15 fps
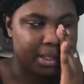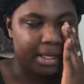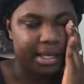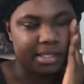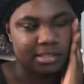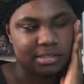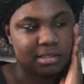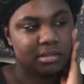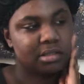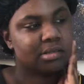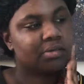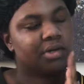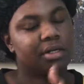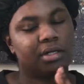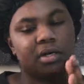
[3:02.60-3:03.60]
like I got
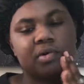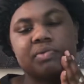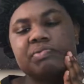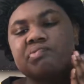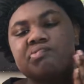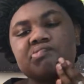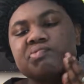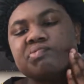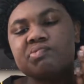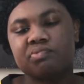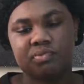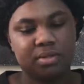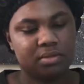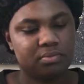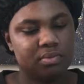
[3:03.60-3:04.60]
sunscreen on.
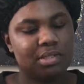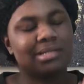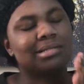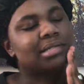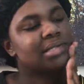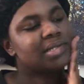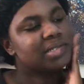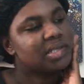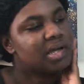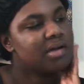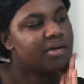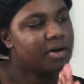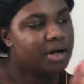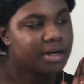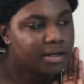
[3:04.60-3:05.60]
What is this?
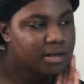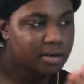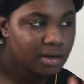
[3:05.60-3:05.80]
All right.